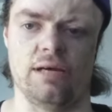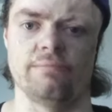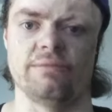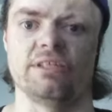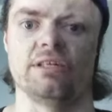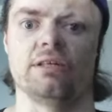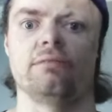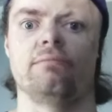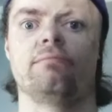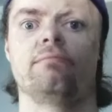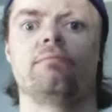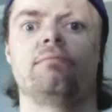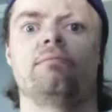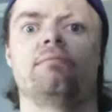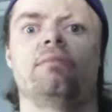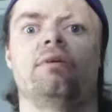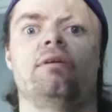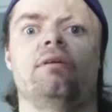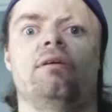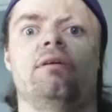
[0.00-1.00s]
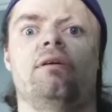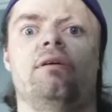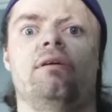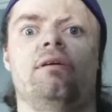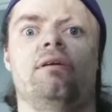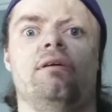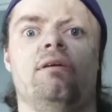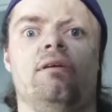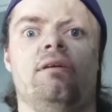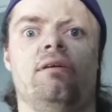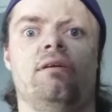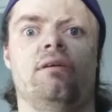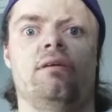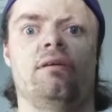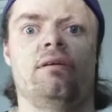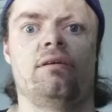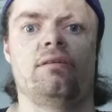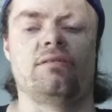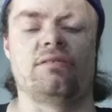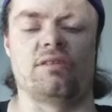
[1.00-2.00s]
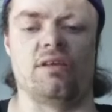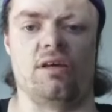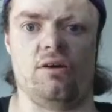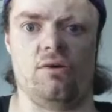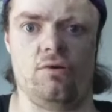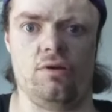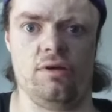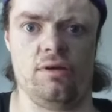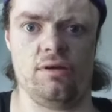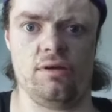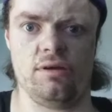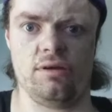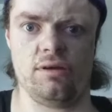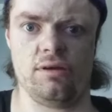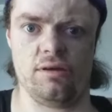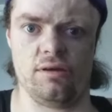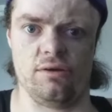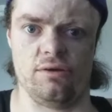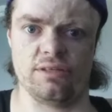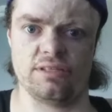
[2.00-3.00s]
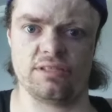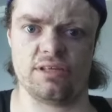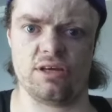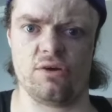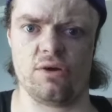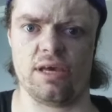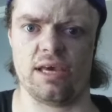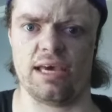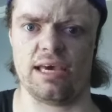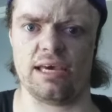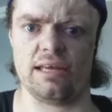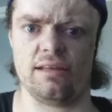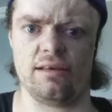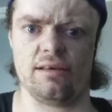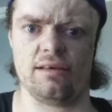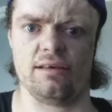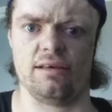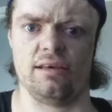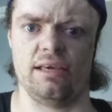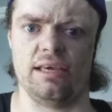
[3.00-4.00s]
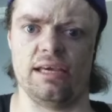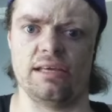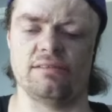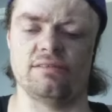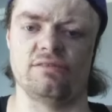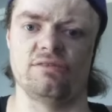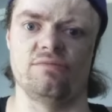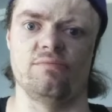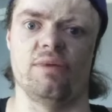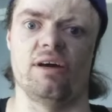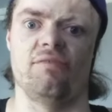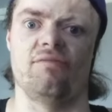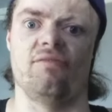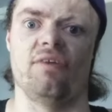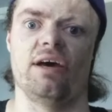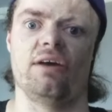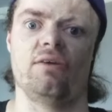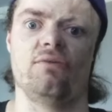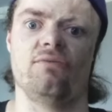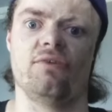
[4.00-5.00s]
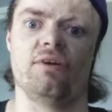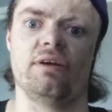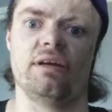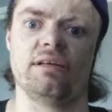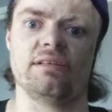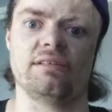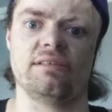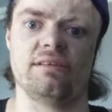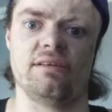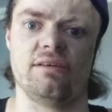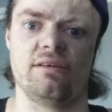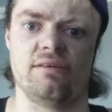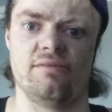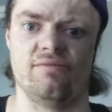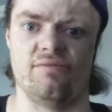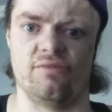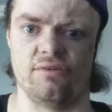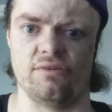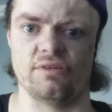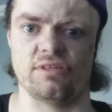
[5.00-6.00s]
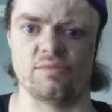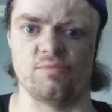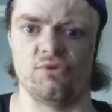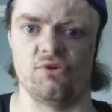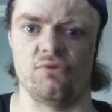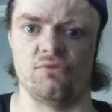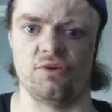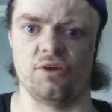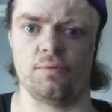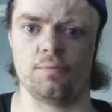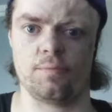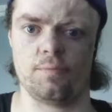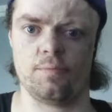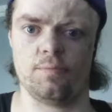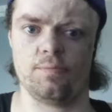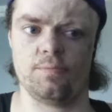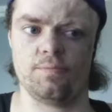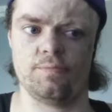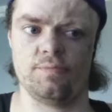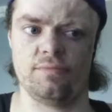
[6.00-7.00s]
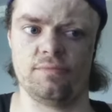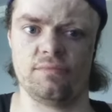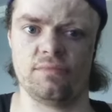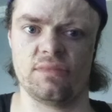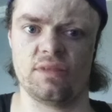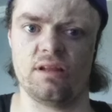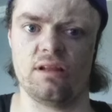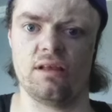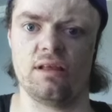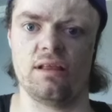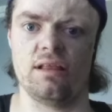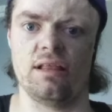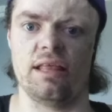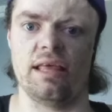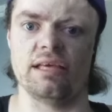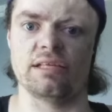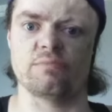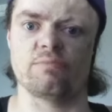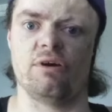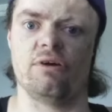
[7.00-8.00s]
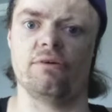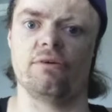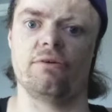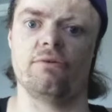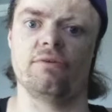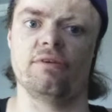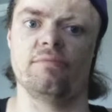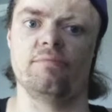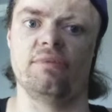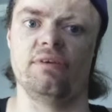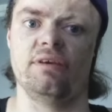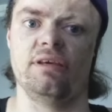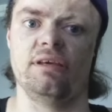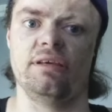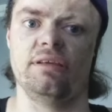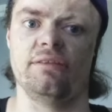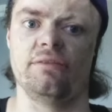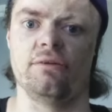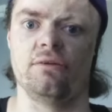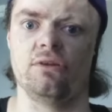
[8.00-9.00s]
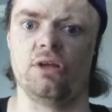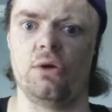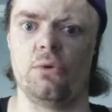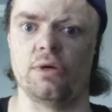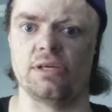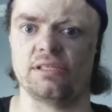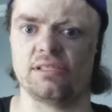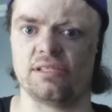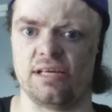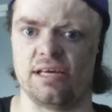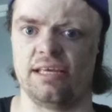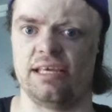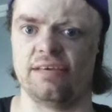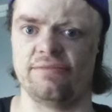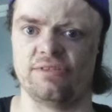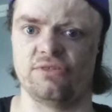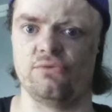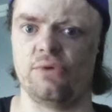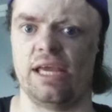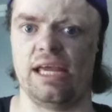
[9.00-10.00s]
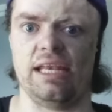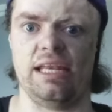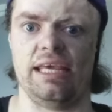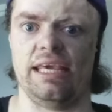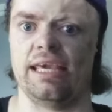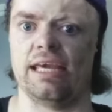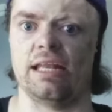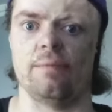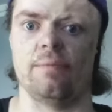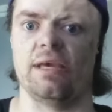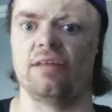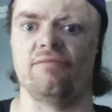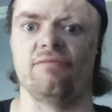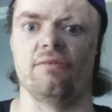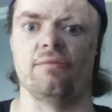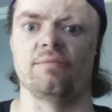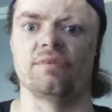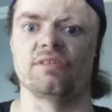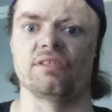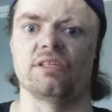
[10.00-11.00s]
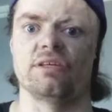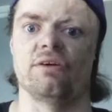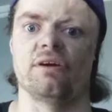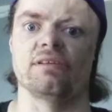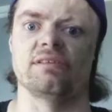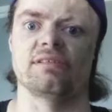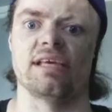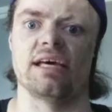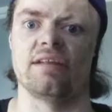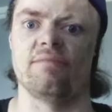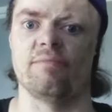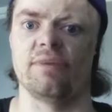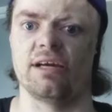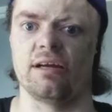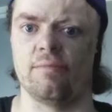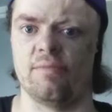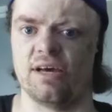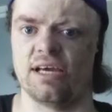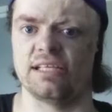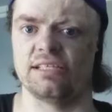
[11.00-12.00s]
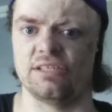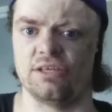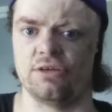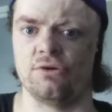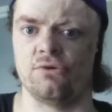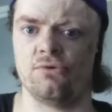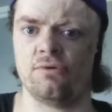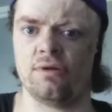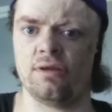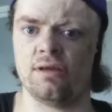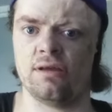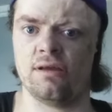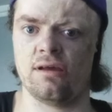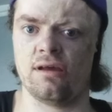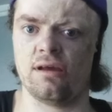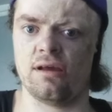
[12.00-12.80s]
I'm done. So, let's go ahead and get to my final verdict for this movie. It is probably going to be the lowest I give to any animated film this year outside of Megamind 2.